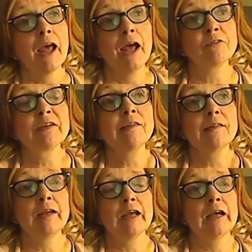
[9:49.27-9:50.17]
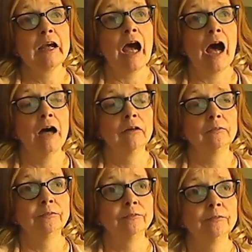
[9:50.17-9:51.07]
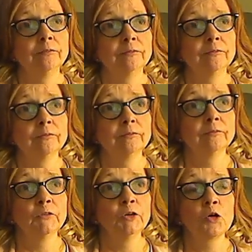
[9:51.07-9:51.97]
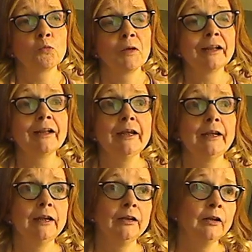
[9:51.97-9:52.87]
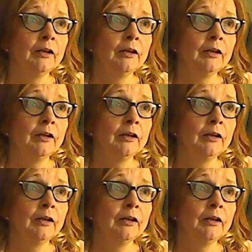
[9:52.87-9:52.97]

everything, readily